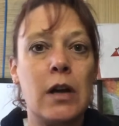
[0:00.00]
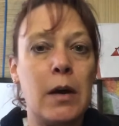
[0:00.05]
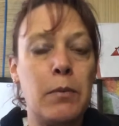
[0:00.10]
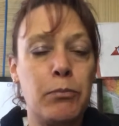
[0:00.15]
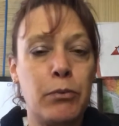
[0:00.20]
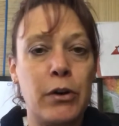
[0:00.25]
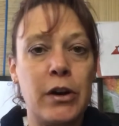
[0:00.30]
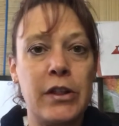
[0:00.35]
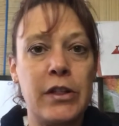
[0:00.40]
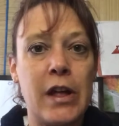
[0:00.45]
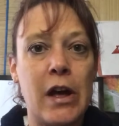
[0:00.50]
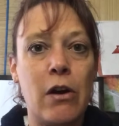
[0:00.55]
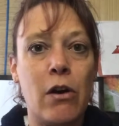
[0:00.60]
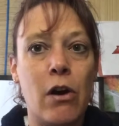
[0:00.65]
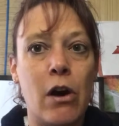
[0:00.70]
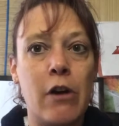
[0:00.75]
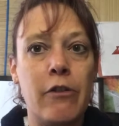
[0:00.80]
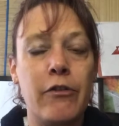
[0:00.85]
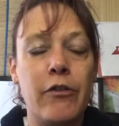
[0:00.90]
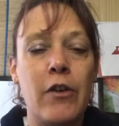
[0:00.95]
I printed that
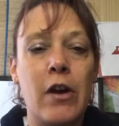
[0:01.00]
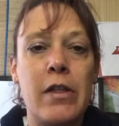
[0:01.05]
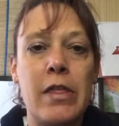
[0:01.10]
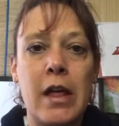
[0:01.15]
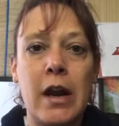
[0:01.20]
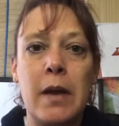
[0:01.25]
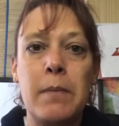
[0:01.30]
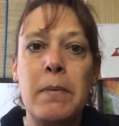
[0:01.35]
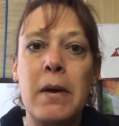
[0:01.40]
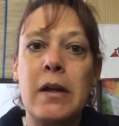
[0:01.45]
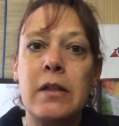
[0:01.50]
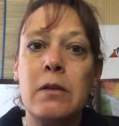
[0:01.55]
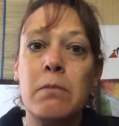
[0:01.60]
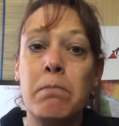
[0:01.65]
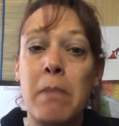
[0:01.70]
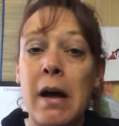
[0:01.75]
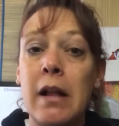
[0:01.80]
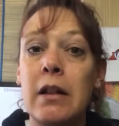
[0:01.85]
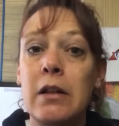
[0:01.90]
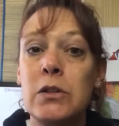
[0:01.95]
off and then I paid the
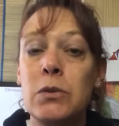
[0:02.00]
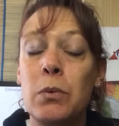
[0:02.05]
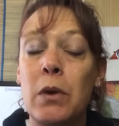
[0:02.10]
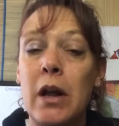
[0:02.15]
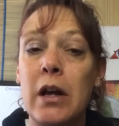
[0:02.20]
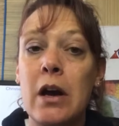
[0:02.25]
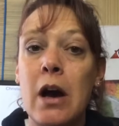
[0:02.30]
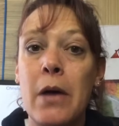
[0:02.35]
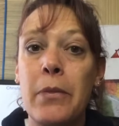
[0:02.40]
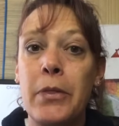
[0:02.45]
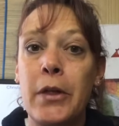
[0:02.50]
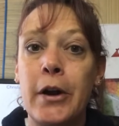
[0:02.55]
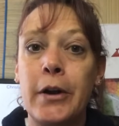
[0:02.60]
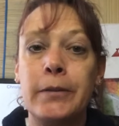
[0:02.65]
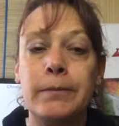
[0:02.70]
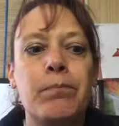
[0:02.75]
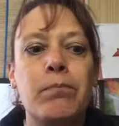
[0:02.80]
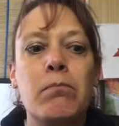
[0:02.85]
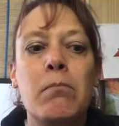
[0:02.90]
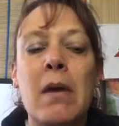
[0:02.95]
balance when I got there.